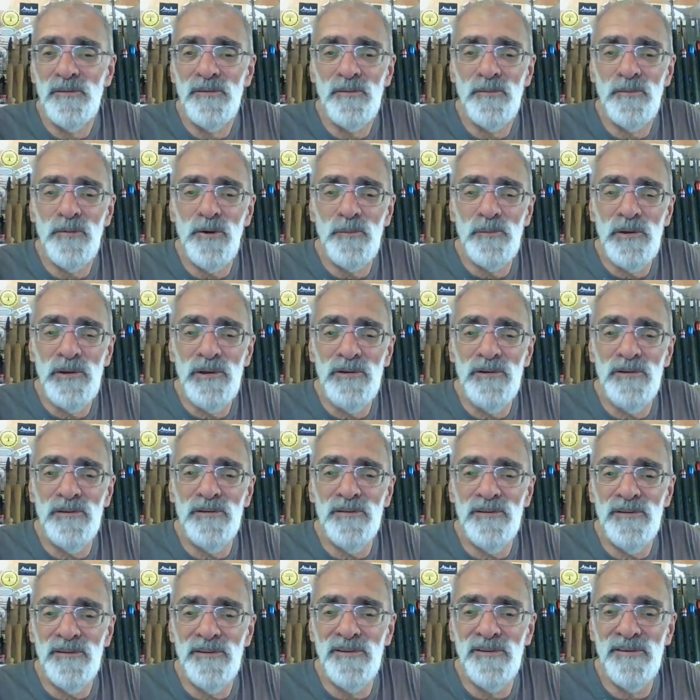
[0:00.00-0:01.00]
Robin,
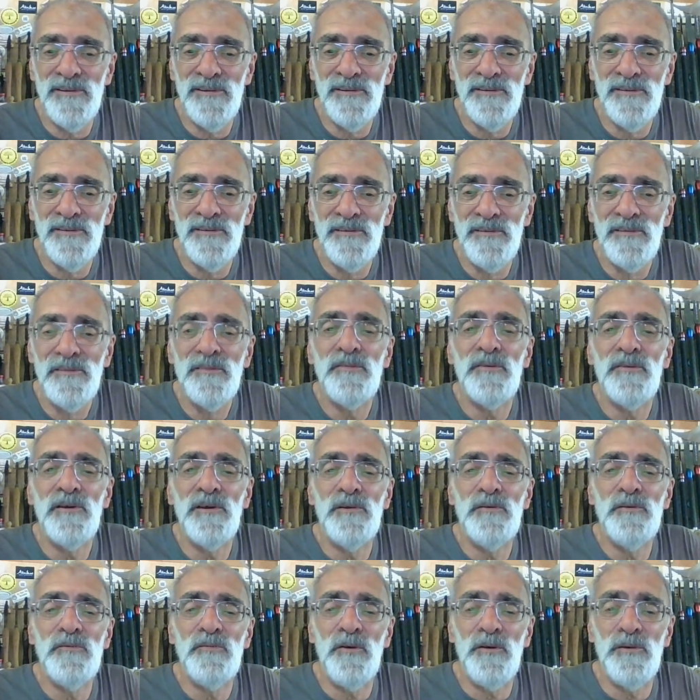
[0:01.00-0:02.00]

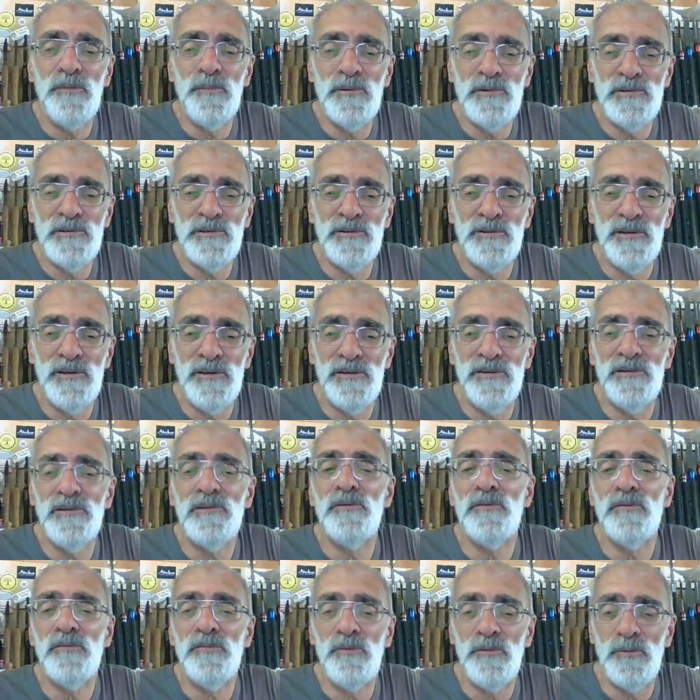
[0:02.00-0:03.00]
thank you very much indeed.
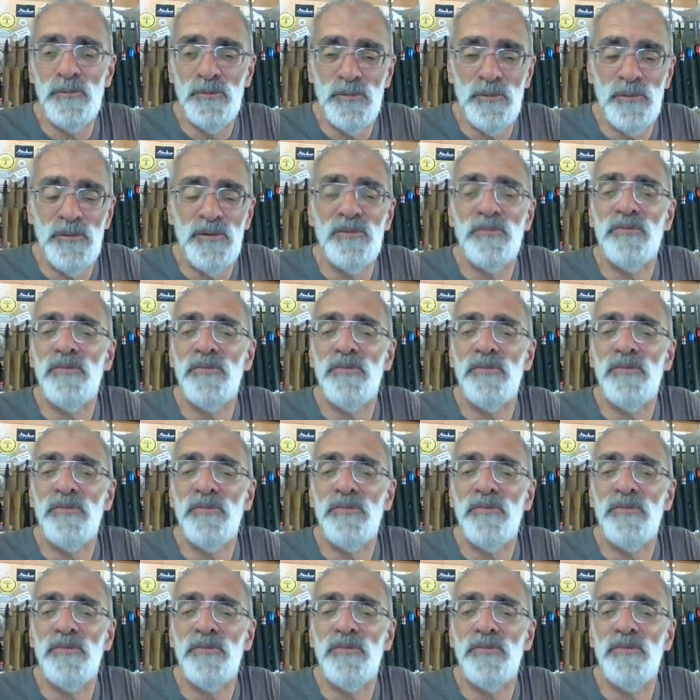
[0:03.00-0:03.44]
Look forward to it.